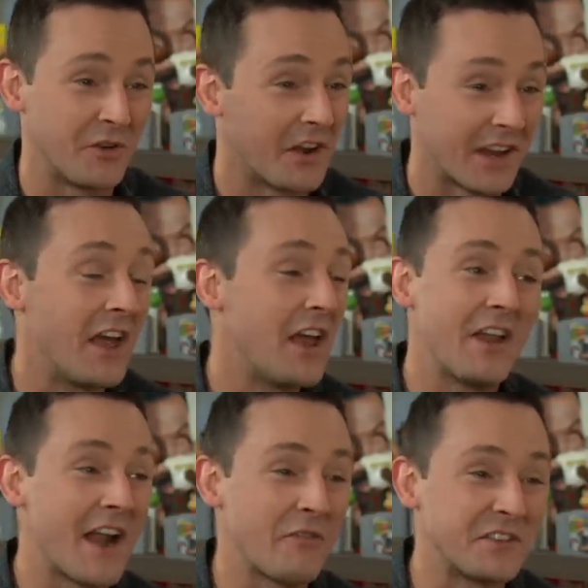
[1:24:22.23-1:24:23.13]
Like,
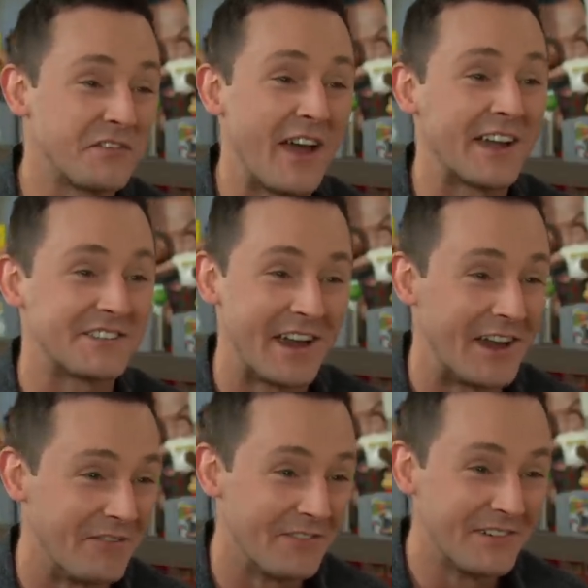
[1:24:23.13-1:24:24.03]
not everyone's Vegas
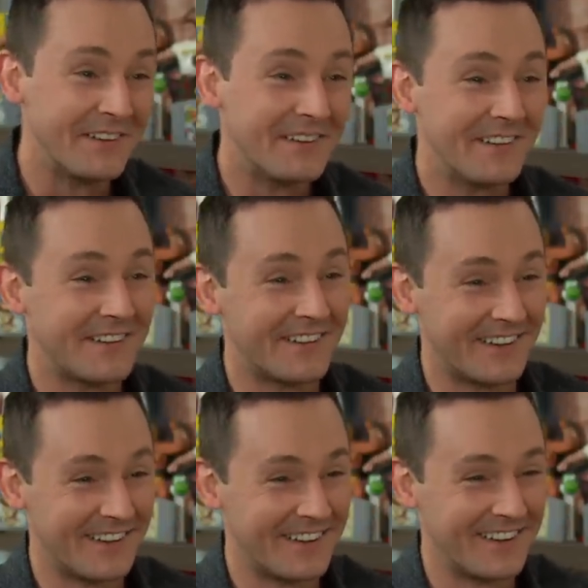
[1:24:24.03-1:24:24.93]
Dave. No, no.
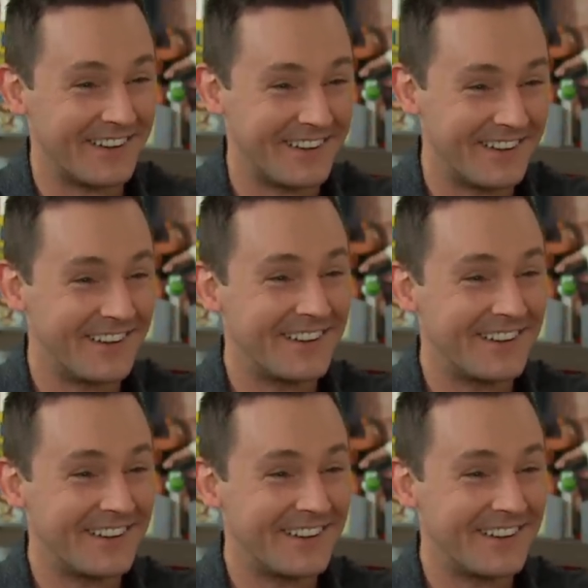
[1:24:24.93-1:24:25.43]
I mean